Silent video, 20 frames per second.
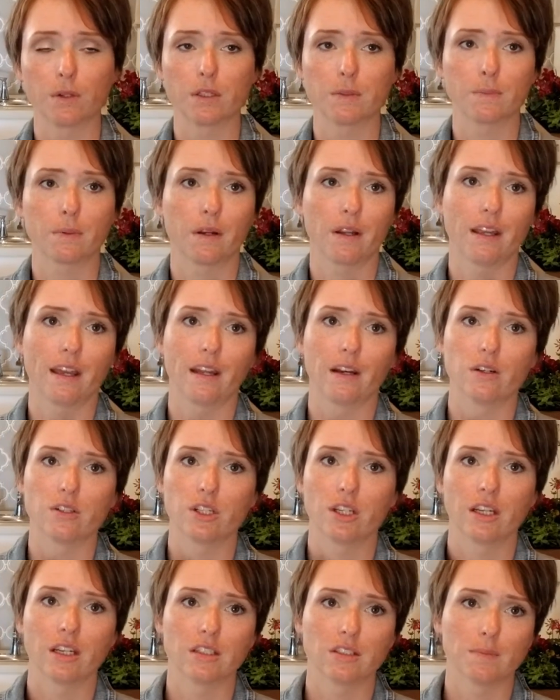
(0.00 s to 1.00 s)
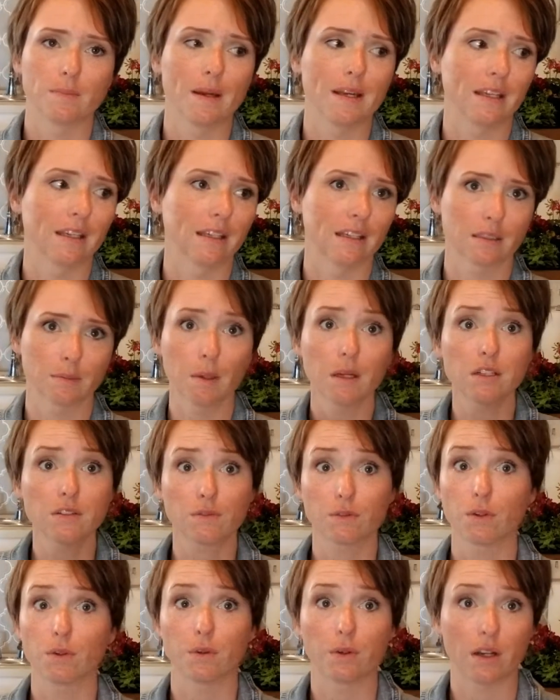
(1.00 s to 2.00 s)
It's putting energy into making as much
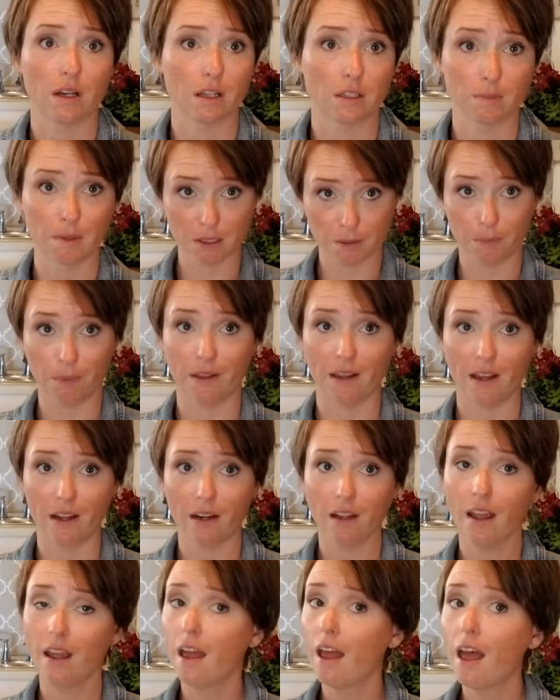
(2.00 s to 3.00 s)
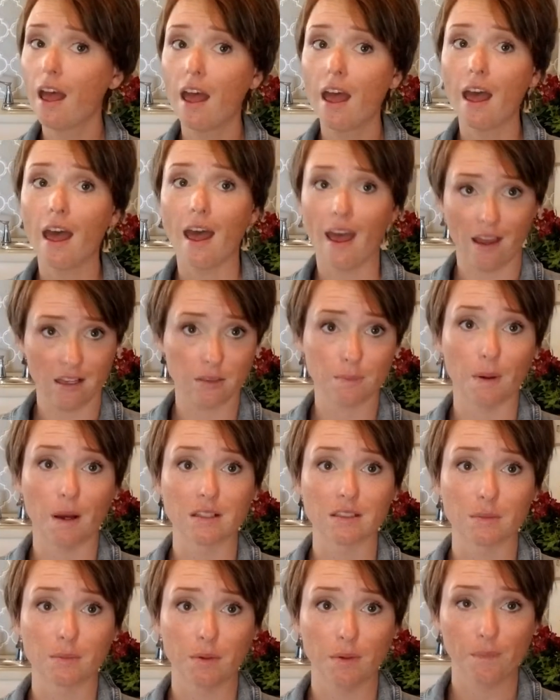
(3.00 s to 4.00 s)
fruit and as much plant as
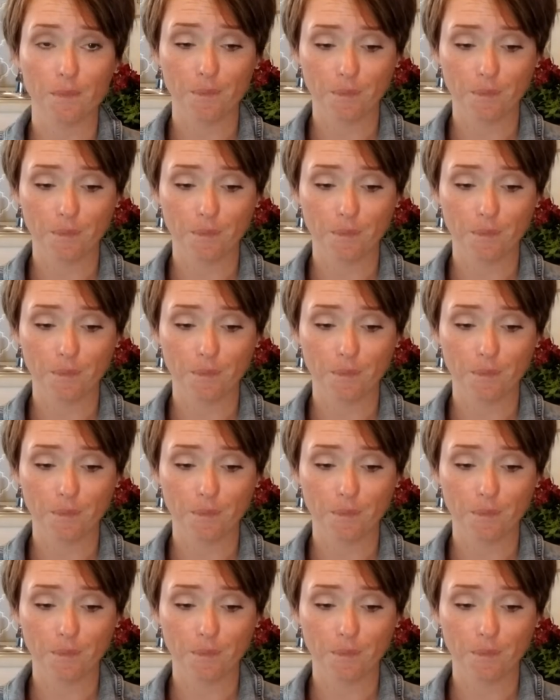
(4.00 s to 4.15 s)
possible.